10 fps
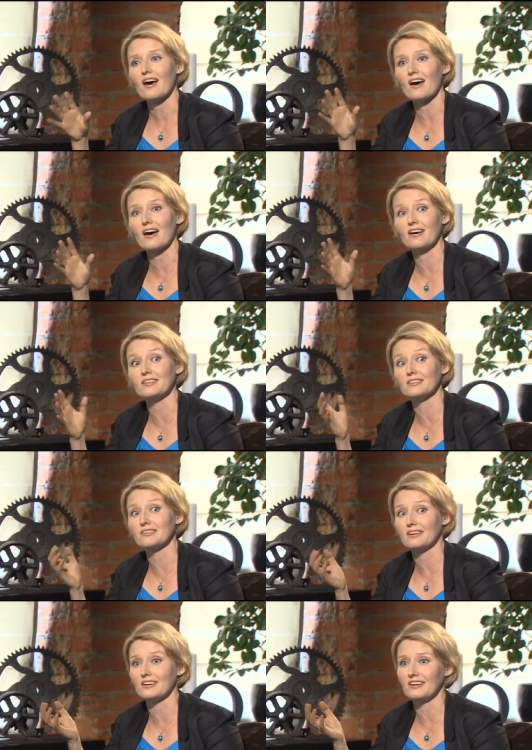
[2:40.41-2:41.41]
and
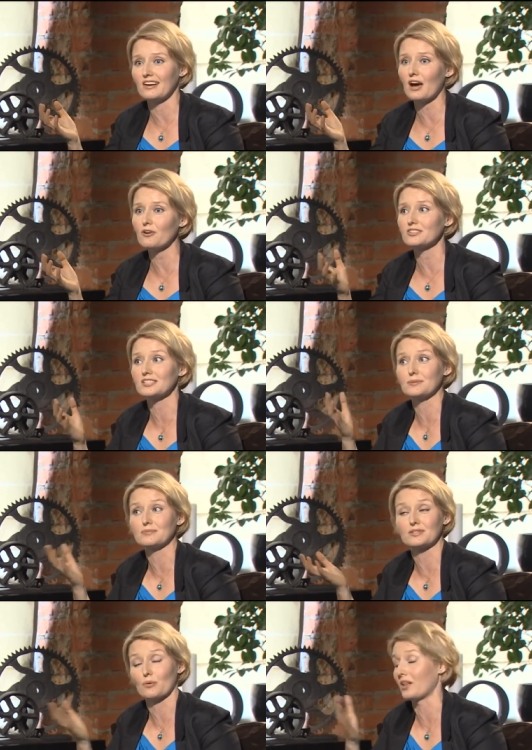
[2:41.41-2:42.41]
now it
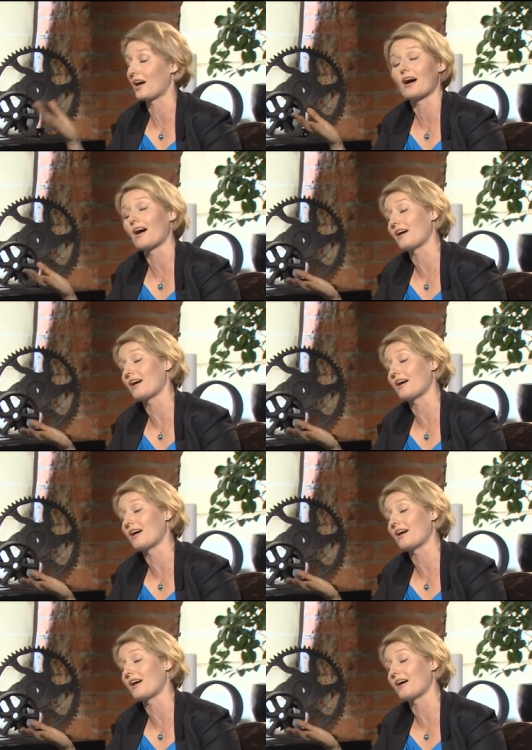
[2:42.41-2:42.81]
seems, well,